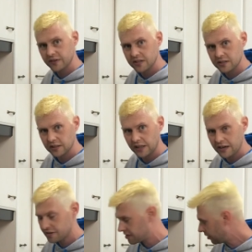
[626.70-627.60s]
this little
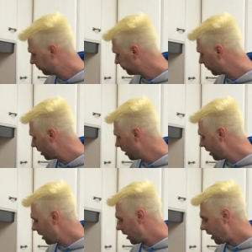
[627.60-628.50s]
air still.
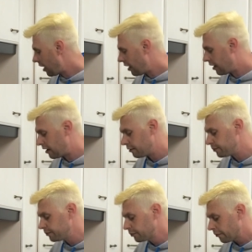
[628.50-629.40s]

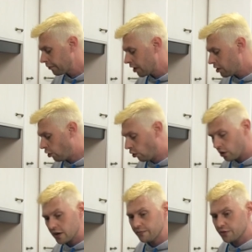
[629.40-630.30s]
Um,
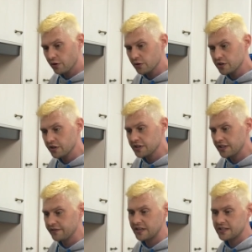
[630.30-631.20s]
or your
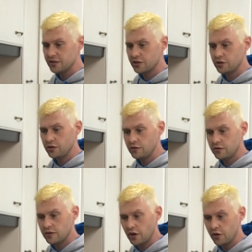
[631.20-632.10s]
alternative is to
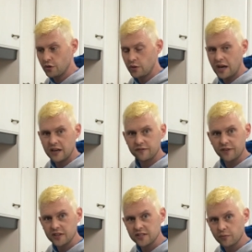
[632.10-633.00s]
go and
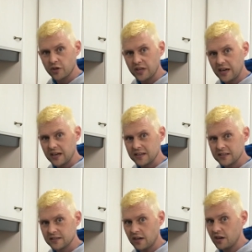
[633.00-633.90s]
find somewhere that
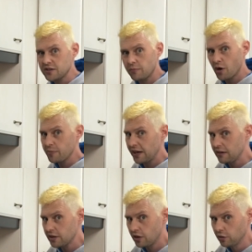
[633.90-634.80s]
has isopropyl
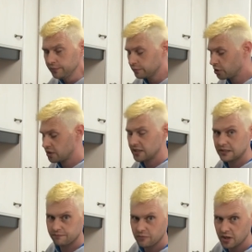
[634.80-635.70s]
alcohol, which
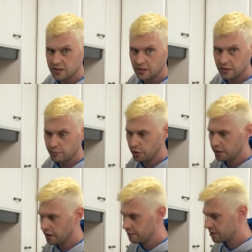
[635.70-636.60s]
is
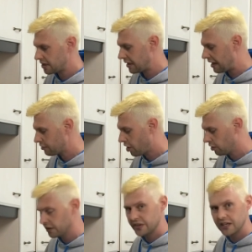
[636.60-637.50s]
99.9% percent
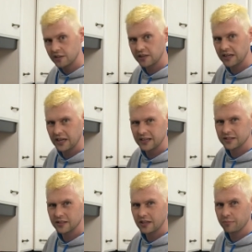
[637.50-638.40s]
alcohol, and then you can add
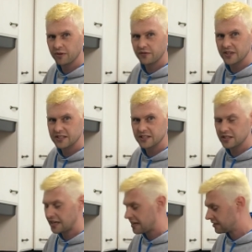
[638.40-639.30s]
a couple of things
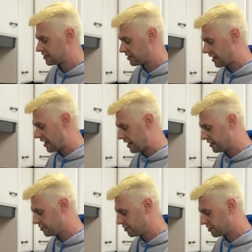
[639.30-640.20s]
to that,
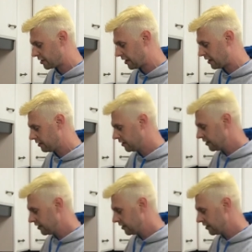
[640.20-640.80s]
and uh,